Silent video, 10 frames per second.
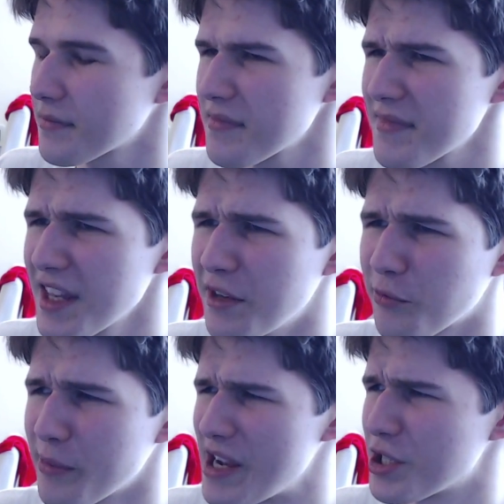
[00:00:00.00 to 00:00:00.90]

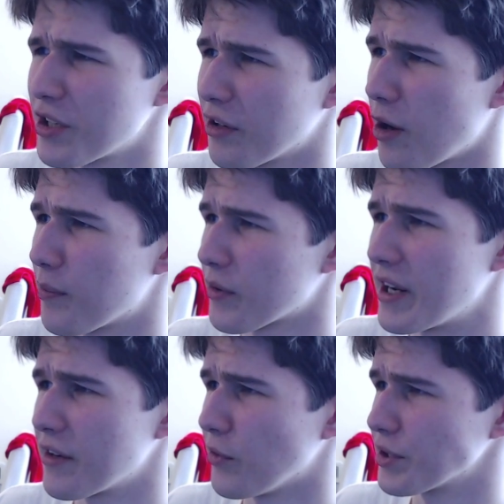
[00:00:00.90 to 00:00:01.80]
information on
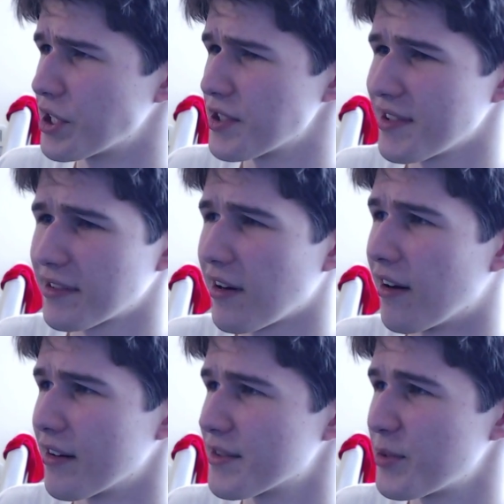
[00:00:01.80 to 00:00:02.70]
operating voltages on
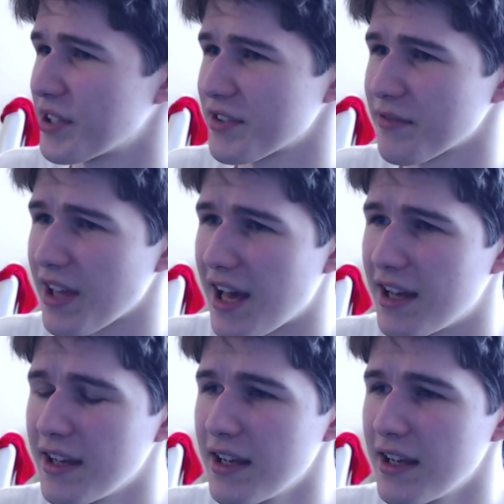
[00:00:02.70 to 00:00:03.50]
cards because of that.